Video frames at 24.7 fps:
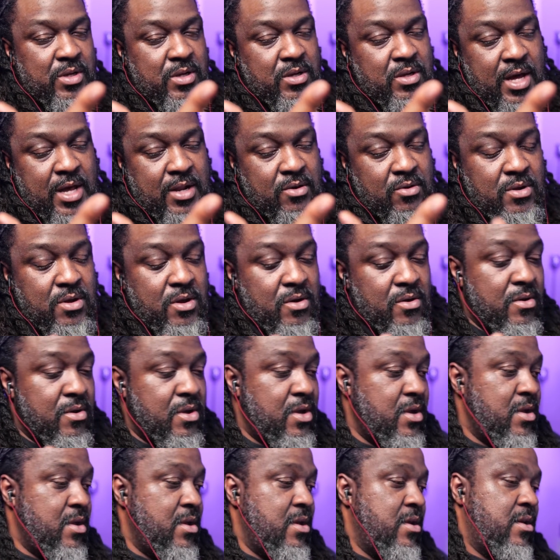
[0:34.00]
I don't know.
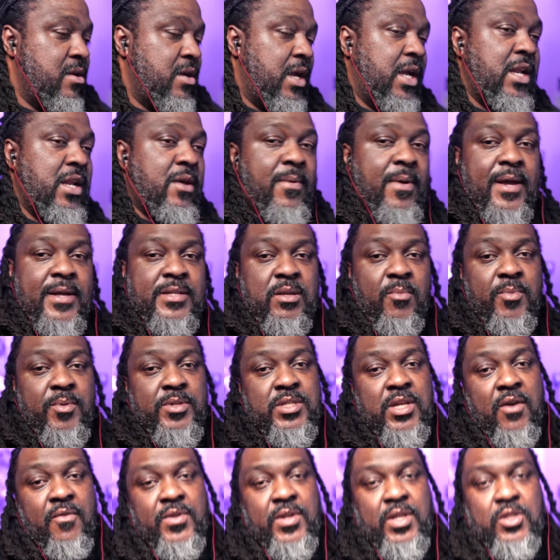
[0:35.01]
Anyways, I've been
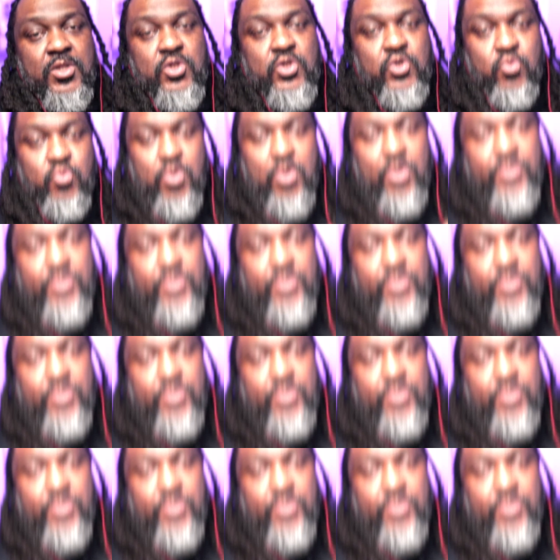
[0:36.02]
delving into the world